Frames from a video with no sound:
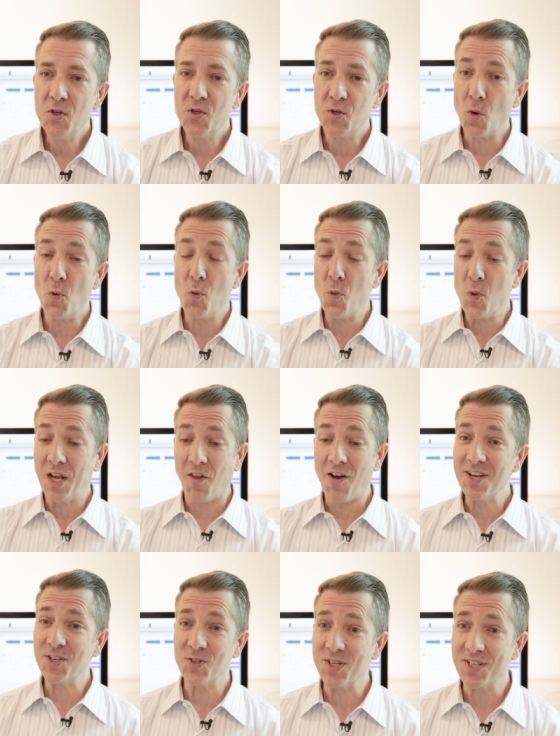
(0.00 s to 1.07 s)
So we
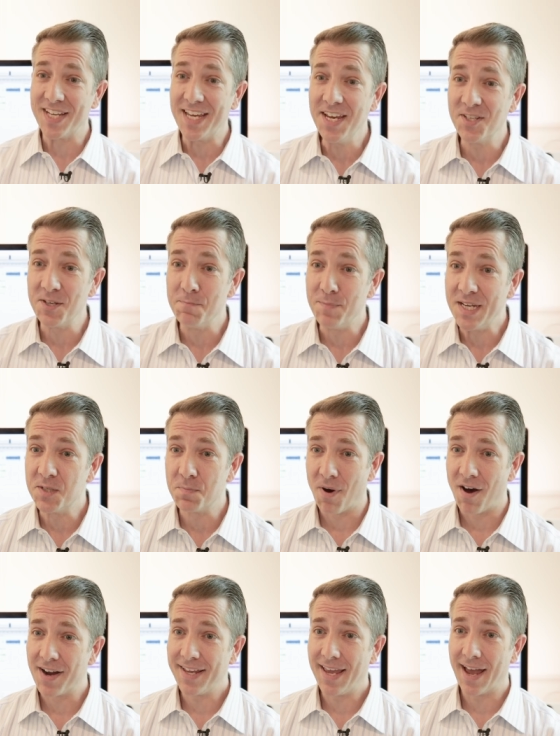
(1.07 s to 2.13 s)
launched this Geeks and Beats
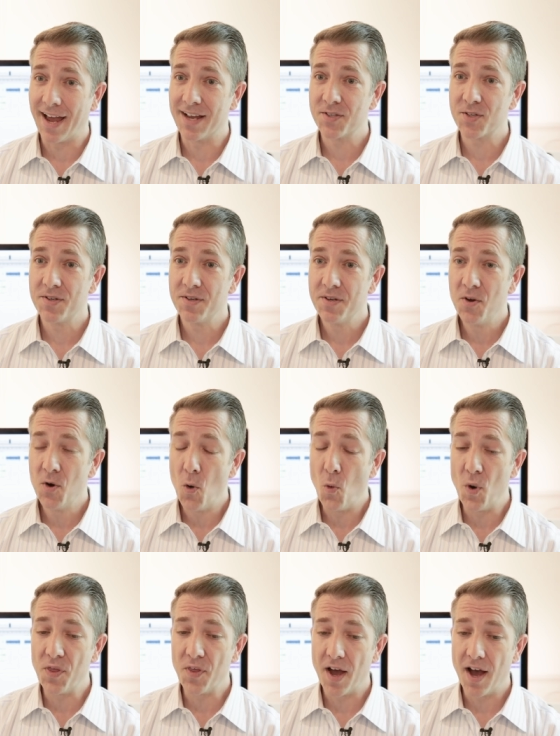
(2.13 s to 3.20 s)
podcast with